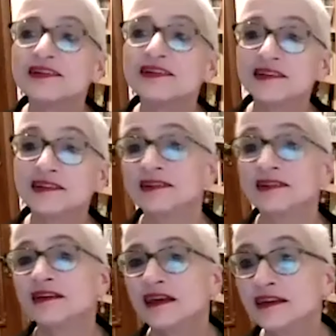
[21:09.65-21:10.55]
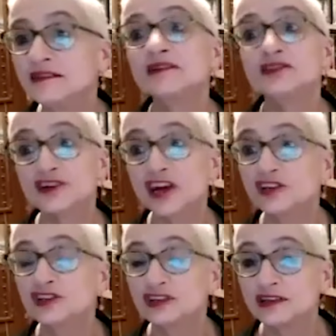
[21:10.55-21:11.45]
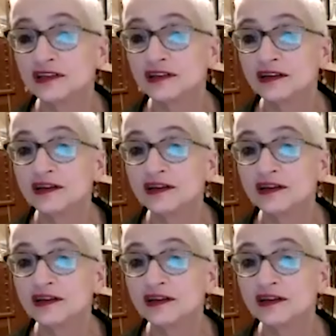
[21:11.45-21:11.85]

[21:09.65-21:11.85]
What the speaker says: this hidden treasure,